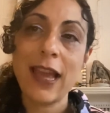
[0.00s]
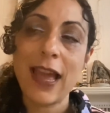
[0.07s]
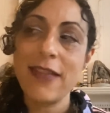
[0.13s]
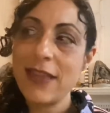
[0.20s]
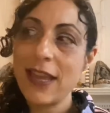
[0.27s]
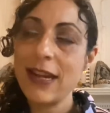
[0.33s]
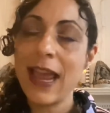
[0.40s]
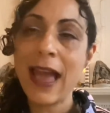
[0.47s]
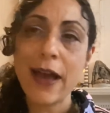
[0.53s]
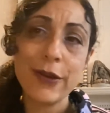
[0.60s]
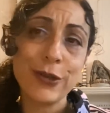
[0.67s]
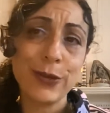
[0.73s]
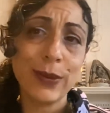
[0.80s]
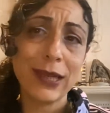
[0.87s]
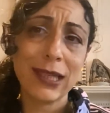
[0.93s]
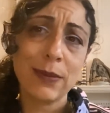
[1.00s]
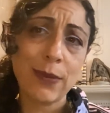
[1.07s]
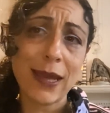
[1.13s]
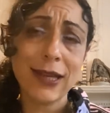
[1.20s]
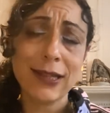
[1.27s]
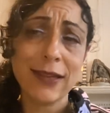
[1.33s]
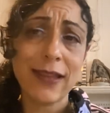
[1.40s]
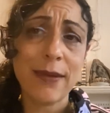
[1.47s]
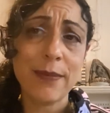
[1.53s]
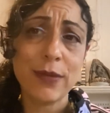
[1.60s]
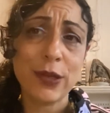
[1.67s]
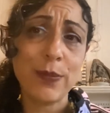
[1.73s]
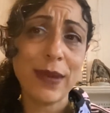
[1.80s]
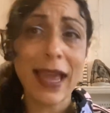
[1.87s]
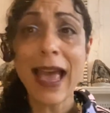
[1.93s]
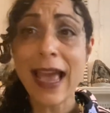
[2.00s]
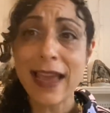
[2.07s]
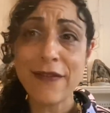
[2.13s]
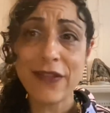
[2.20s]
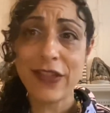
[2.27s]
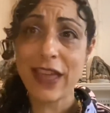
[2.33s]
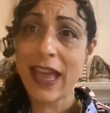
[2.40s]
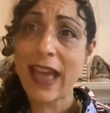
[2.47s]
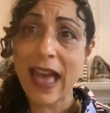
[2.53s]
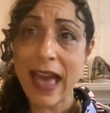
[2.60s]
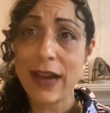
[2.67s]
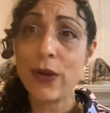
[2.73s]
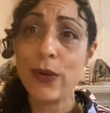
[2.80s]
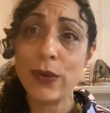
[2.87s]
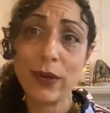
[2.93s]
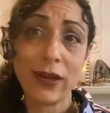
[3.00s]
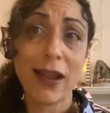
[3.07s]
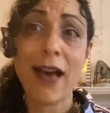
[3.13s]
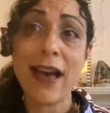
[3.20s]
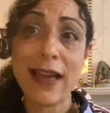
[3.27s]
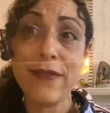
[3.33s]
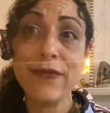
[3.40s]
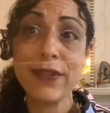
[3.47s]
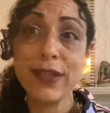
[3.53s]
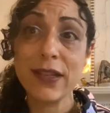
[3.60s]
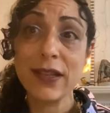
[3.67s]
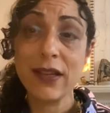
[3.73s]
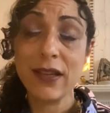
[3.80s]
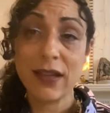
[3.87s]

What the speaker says: And then how do we expect them to behave in their adult lives?